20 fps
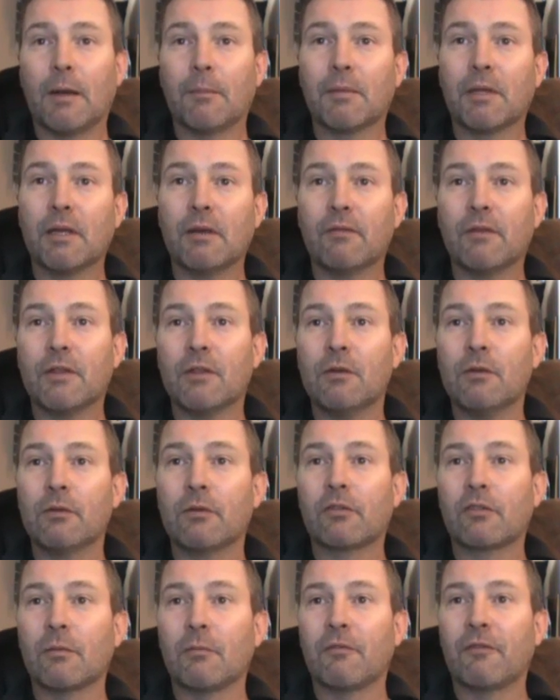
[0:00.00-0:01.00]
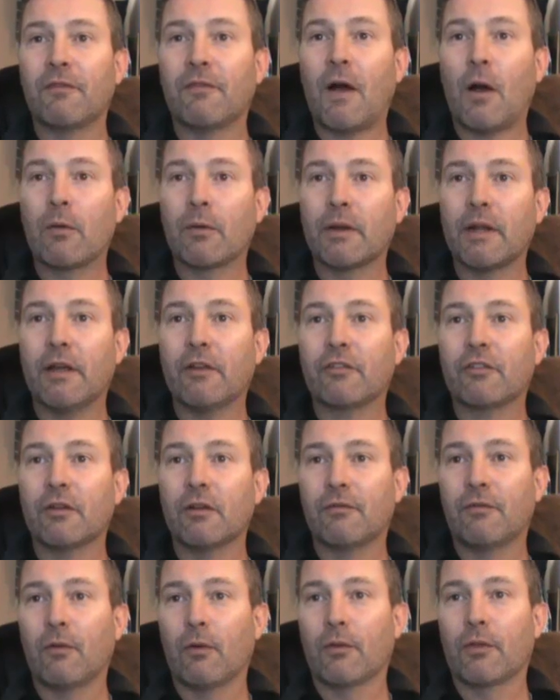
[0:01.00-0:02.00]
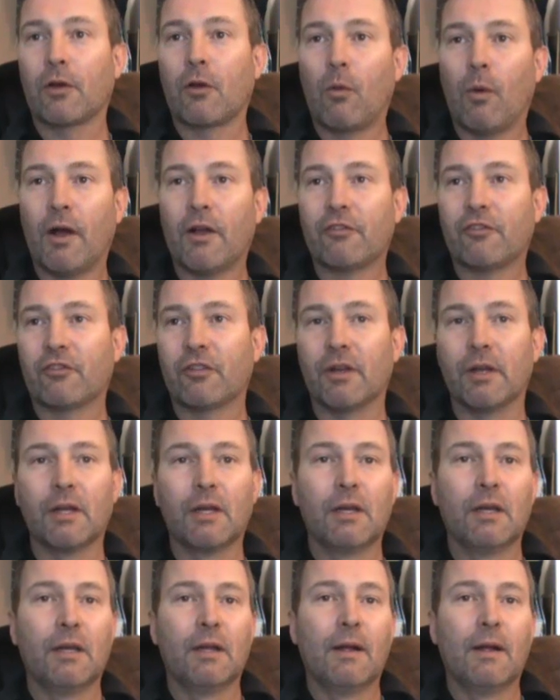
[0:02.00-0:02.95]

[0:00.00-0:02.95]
I'm giving you some foundation for the question.